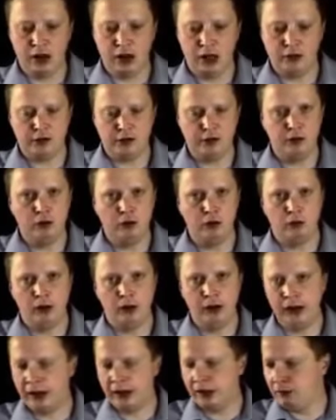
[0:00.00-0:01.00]
it's not
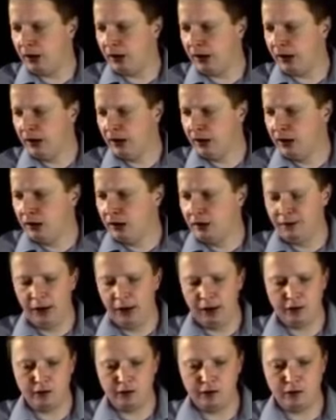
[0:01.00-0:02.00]
really any way
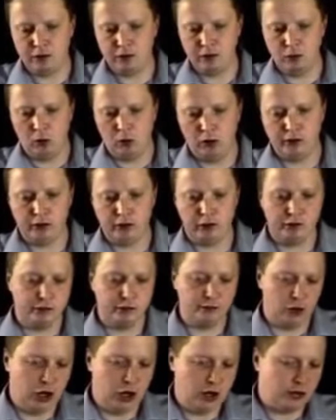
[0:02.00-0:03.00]
that white's going to
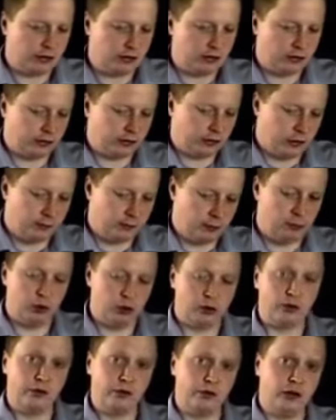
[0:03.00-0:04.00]
survive this. For example,
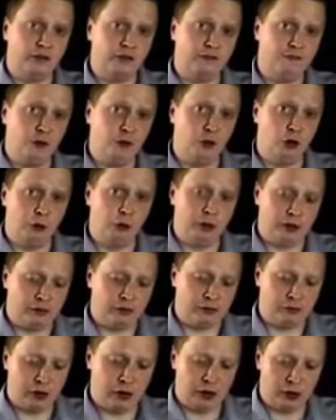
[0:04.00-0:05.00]
rook to c4, we have
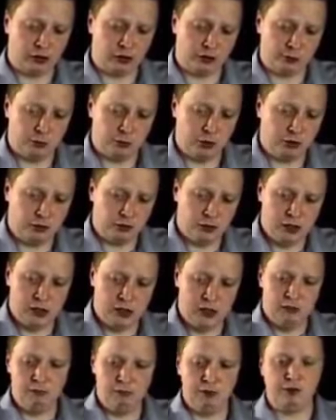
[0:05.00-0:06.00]
the very nice move,
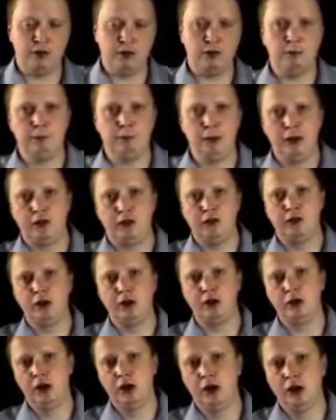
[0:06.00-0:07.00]
bishop to
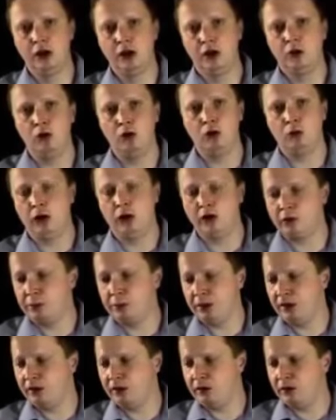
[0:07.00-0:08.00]
b2. And all of white's
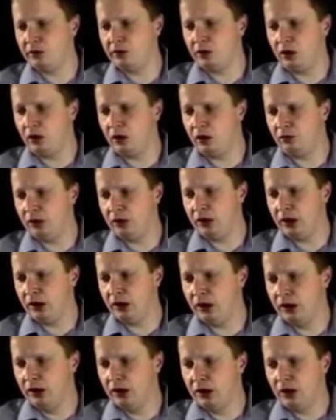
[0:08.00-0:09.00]
pieces are
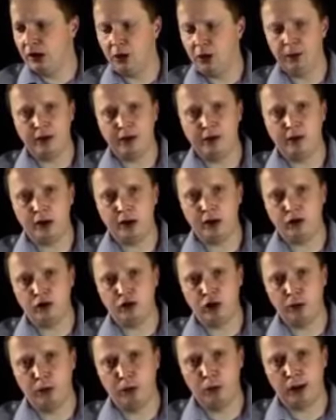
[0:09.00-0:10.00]
basically in
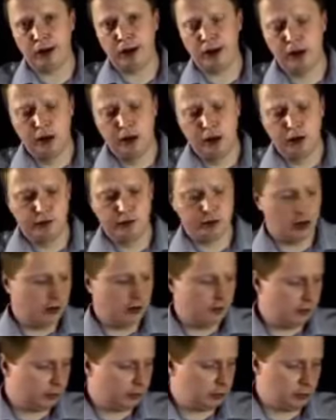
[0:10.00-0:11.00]
trouble there.
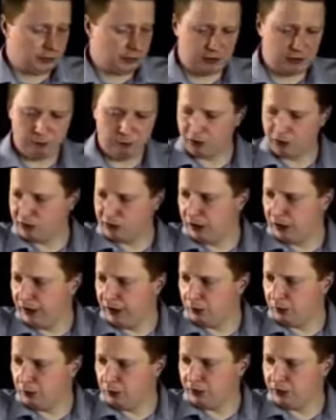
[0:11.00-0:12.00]
So this would have been a much
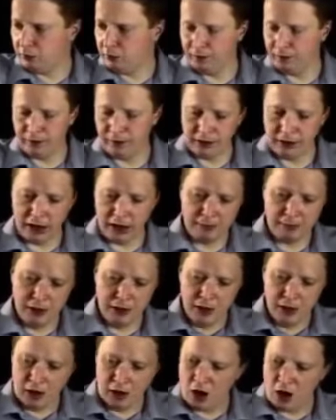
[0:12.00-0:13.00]
cleaner way to win the game.
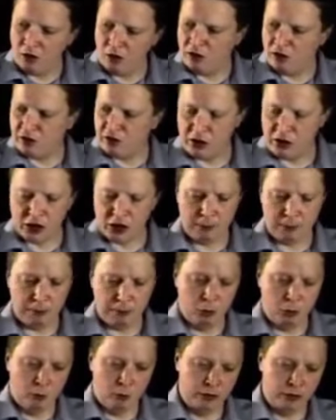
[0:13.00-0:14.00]
I'll only show you a
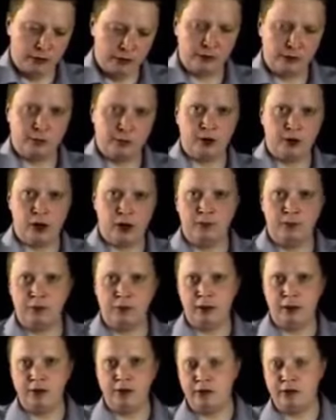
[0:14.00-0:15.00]
couple more moves because we come
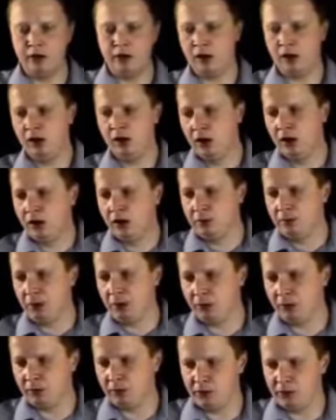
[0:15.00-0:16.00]
to basically the
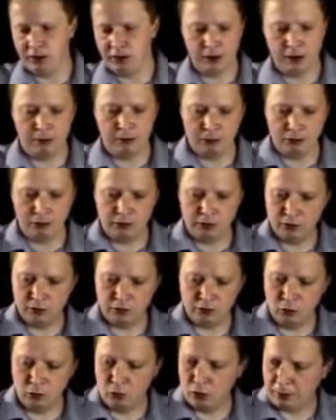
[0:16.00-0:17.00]
moments of the game I wanted to
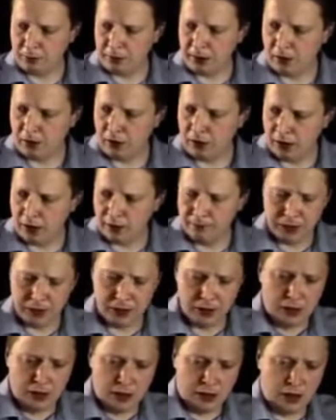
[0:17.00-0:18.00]
talk about here.
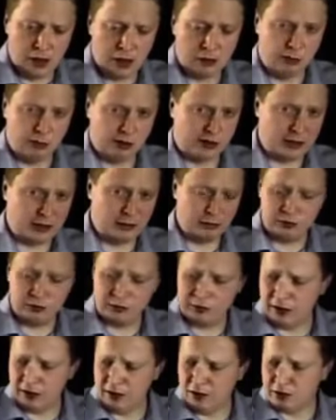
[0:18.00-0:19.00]
I want to get onto
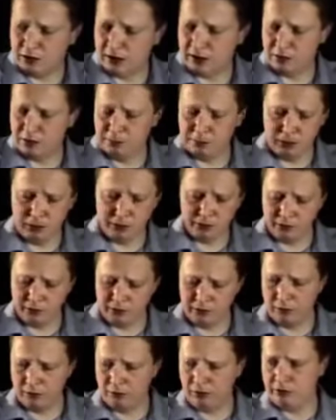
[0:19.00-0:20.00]
the interactive part of
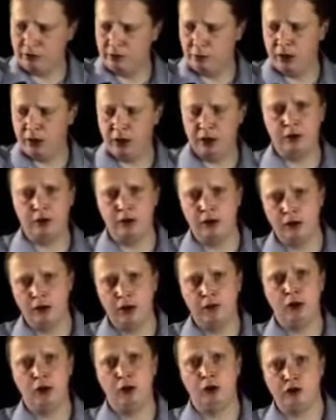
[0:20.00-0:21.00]
the DVD so we can
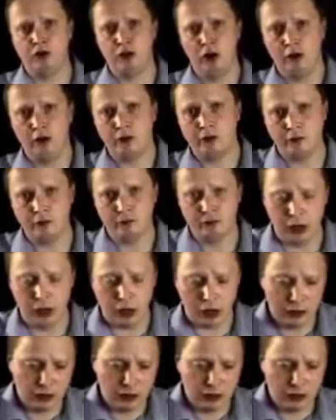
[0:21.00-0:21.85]
give you a chance of